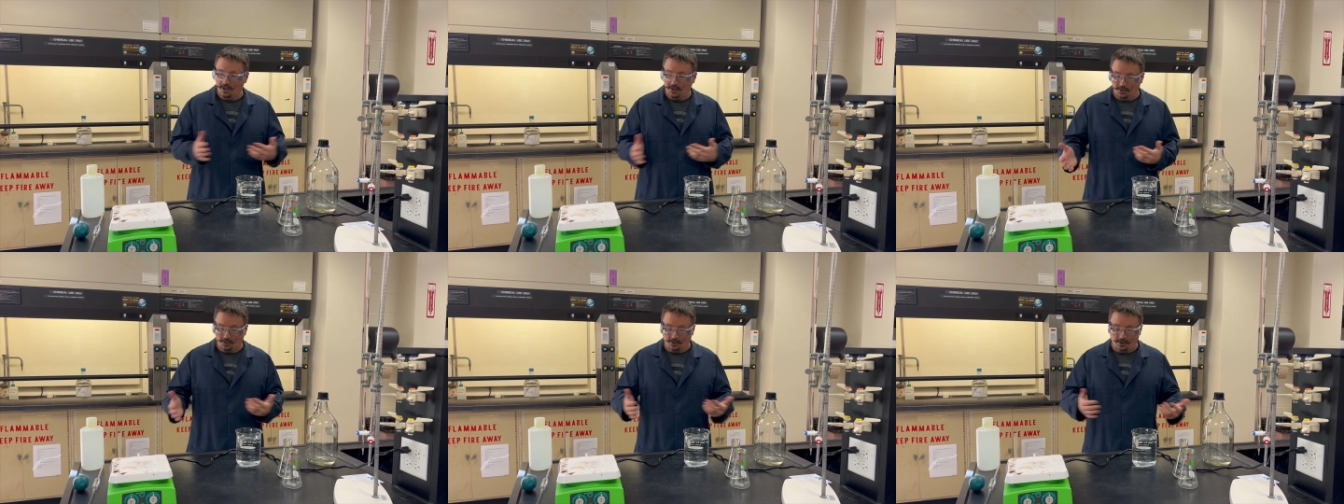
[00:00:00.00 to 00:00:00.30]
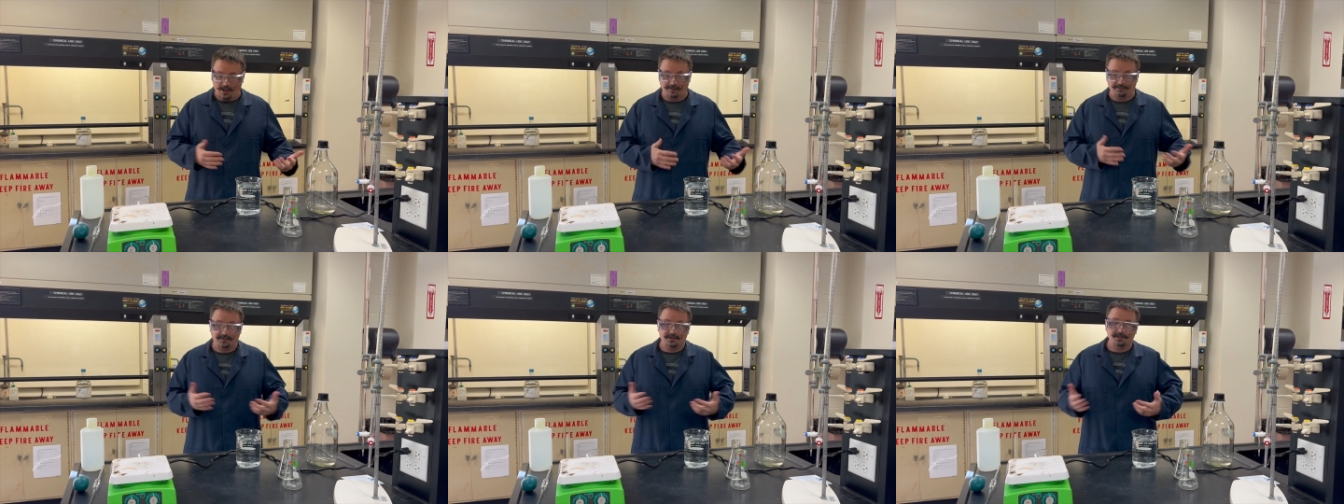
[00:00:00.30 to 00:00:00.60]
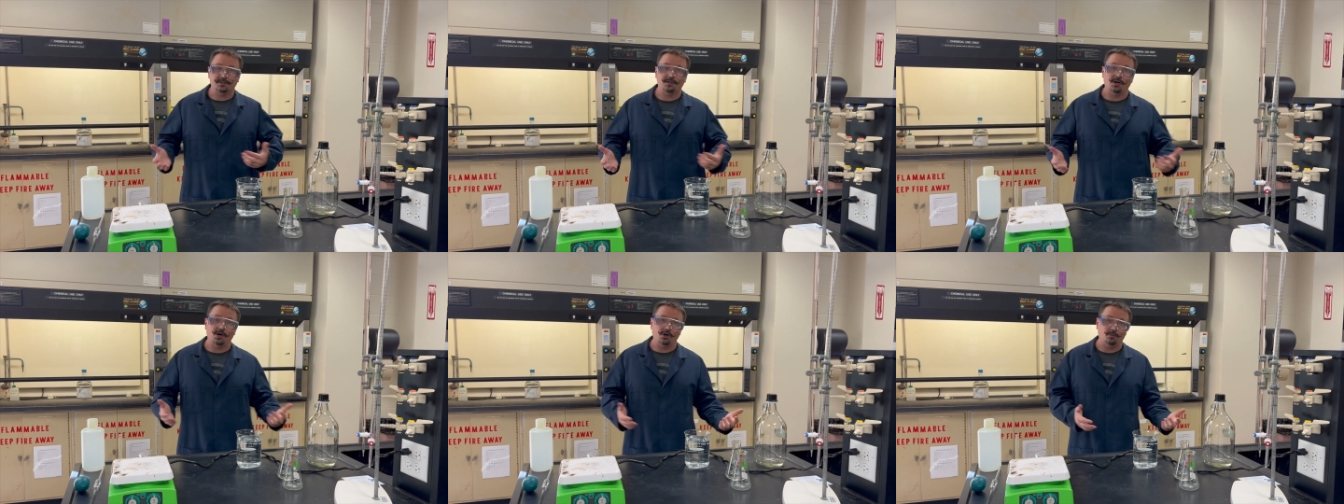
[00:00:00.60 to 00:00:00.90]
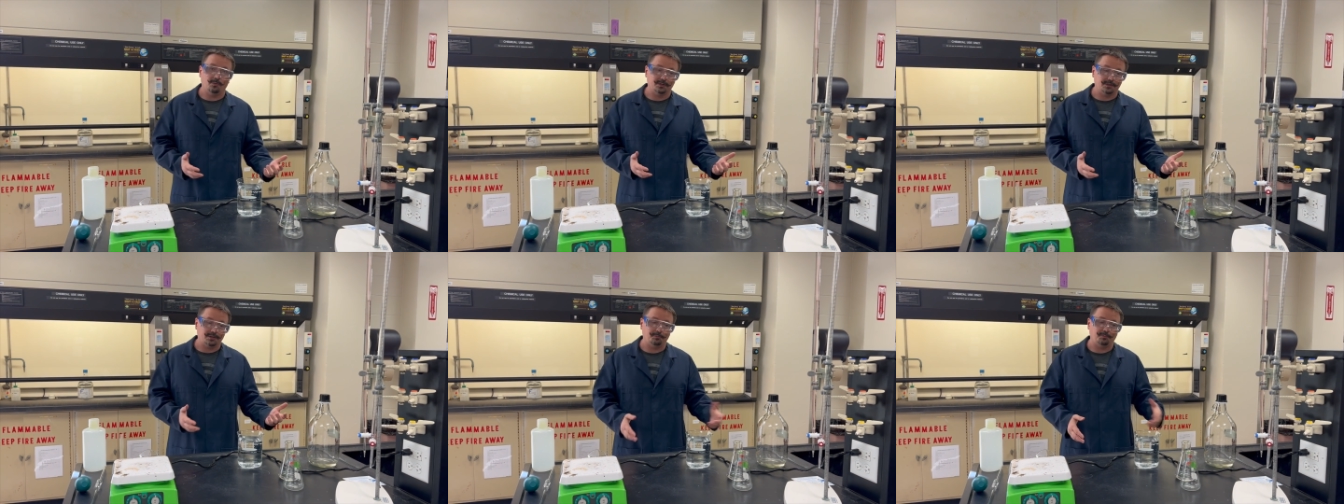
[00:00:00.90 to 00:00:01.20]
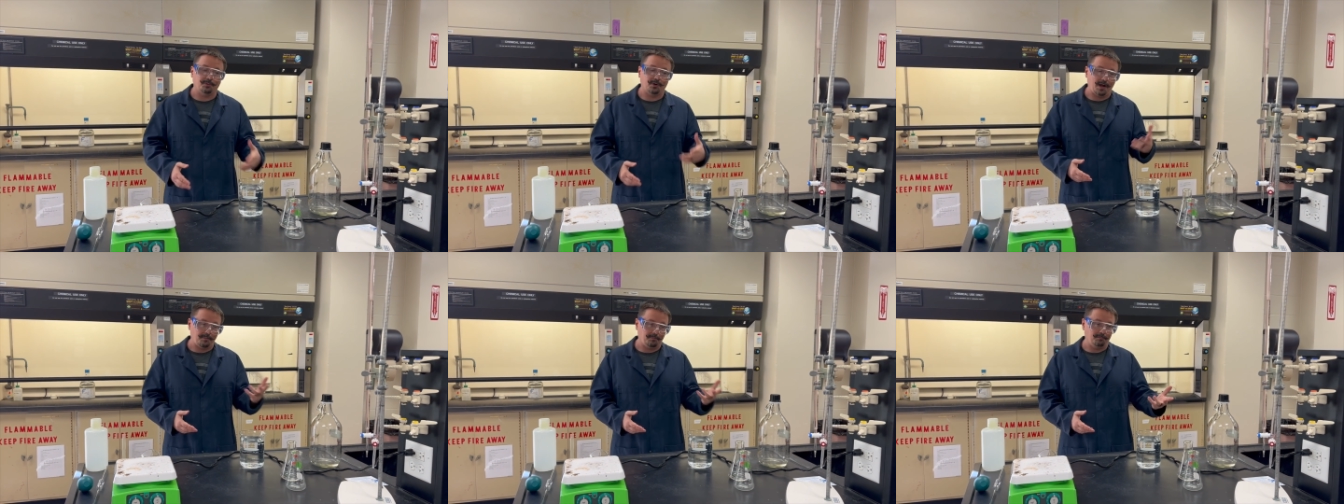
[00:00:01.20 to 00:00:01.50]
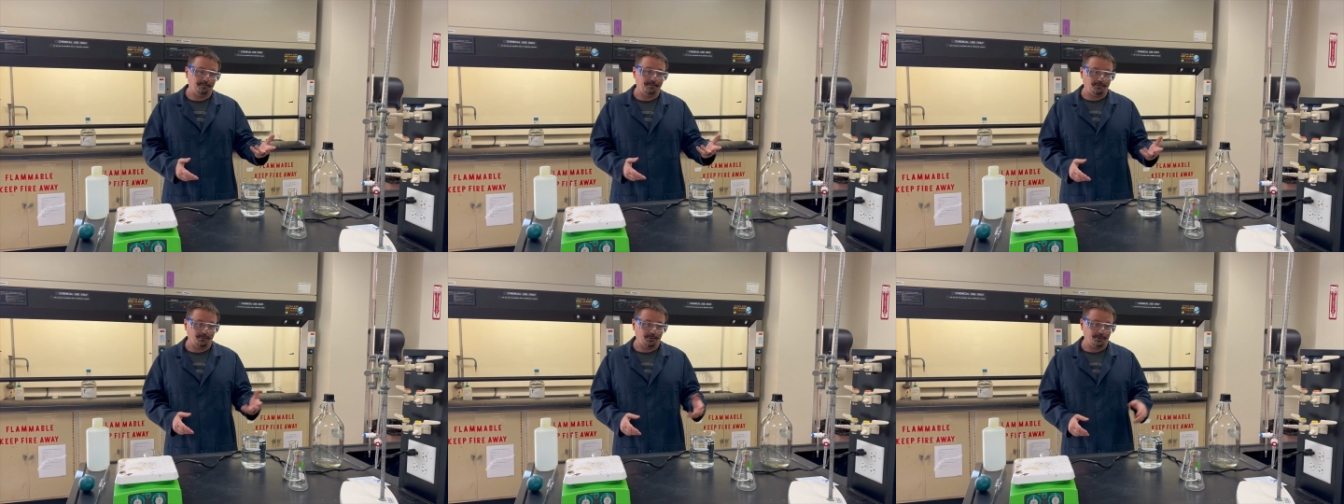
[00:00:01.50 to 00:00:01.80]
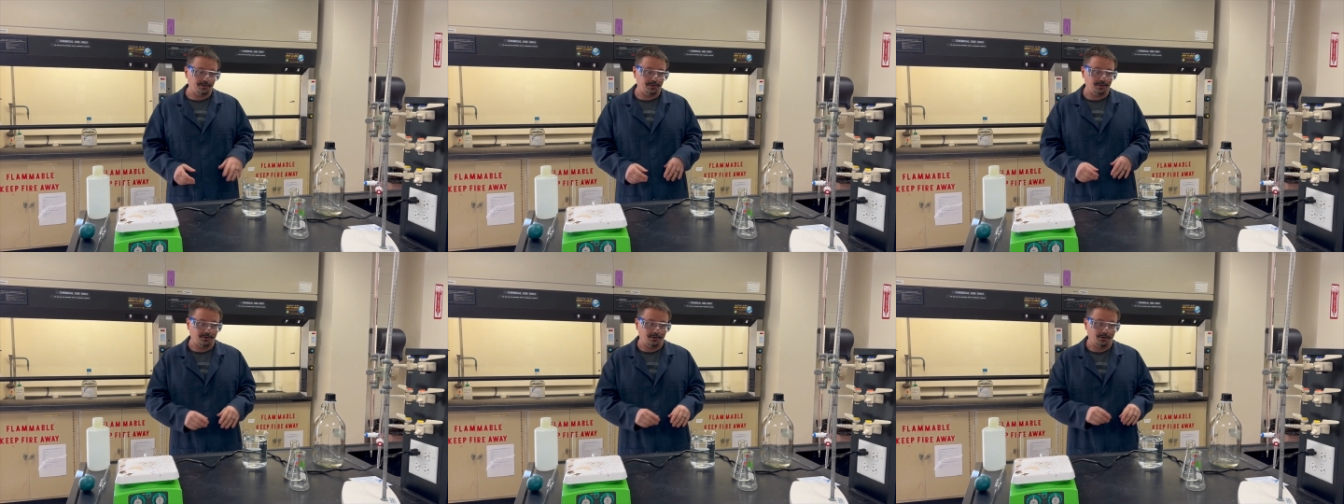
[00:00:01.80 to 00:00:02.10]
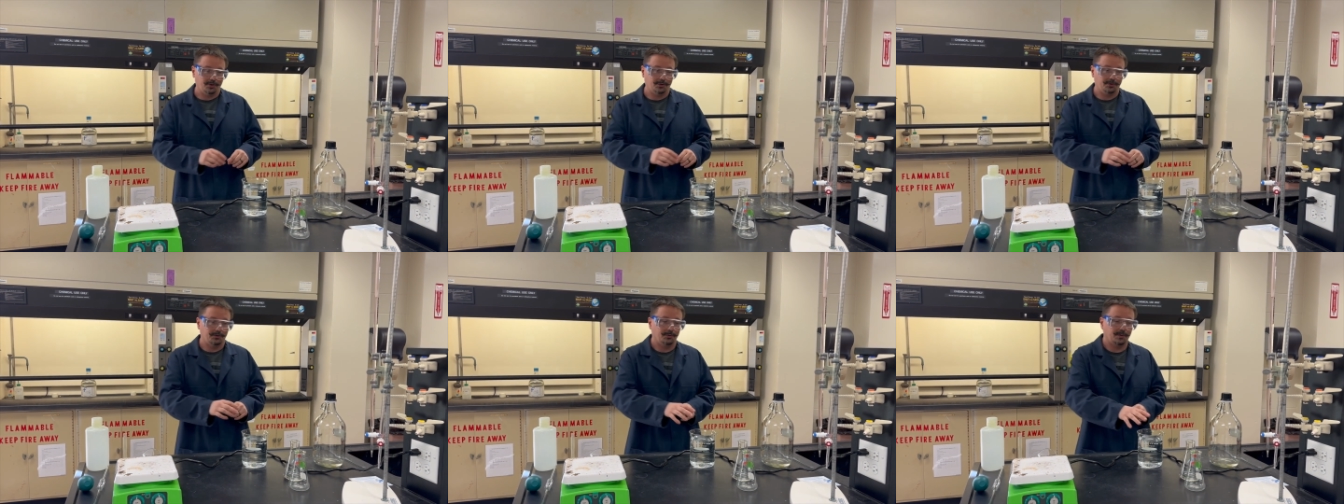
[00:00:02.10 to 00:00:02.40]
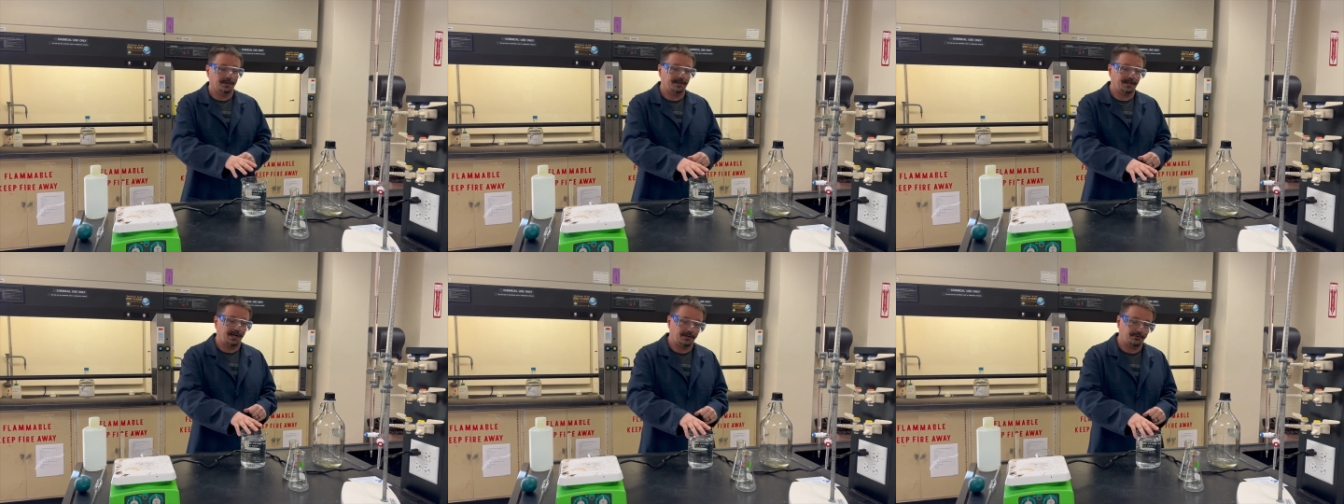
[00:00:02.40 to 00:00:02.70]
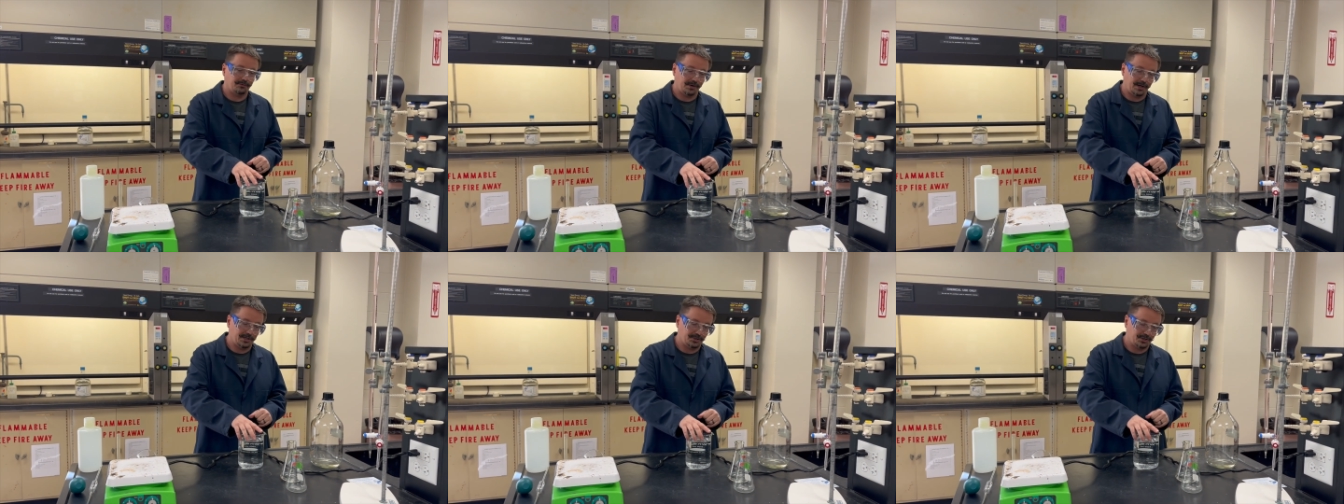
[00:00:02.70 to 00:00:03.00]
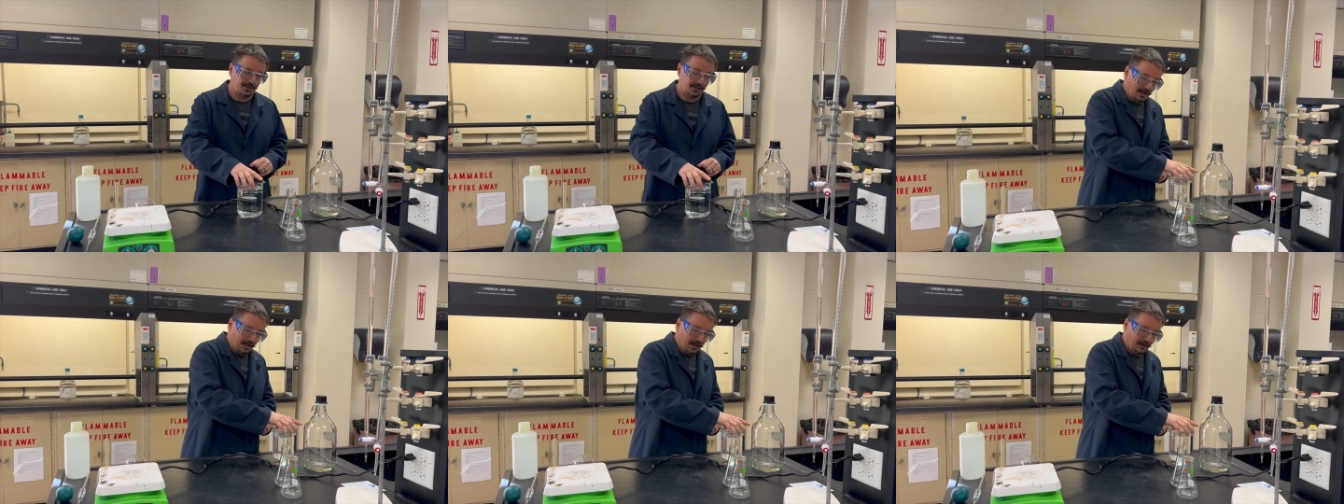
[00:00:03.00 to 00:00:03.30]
you'll have to start with the prep before you can go to do the titration.